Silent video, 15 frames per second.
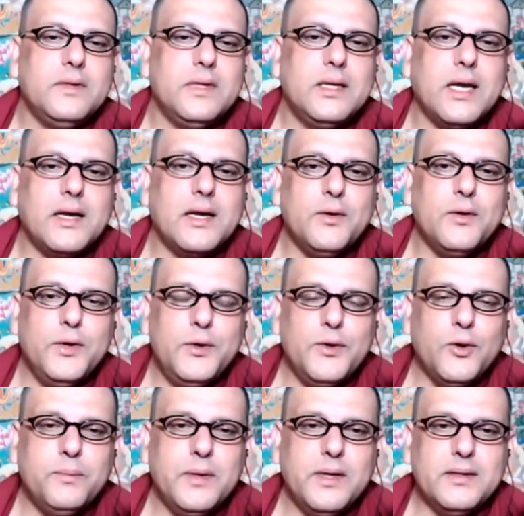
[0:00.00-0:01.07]
the
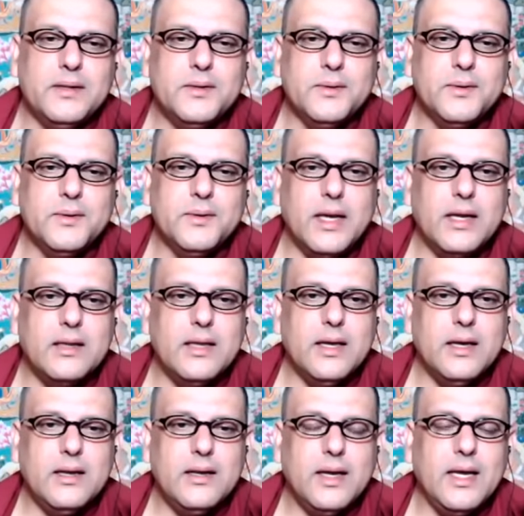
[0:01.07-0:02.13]
techno-utopians who think
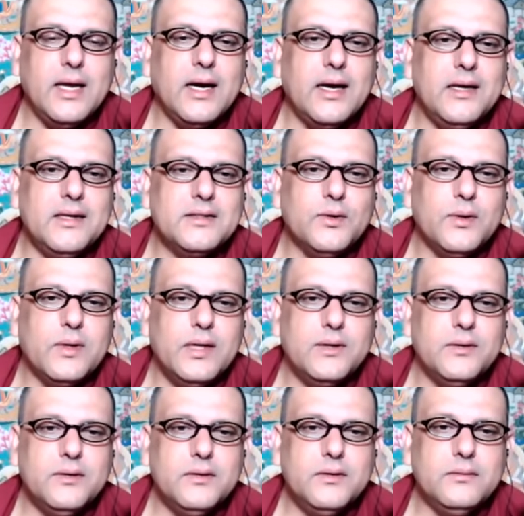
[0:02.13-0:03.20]
that AI is going
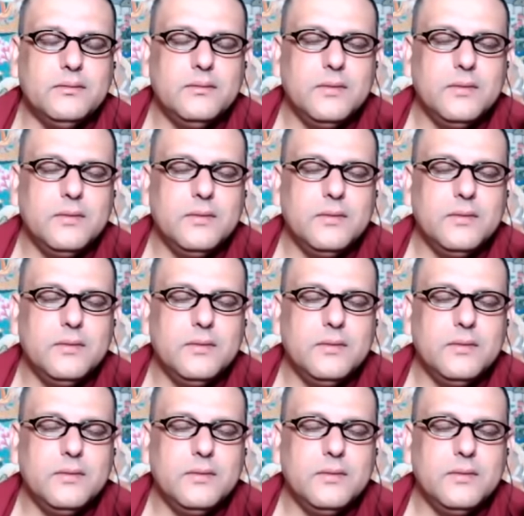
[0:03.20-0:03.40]
to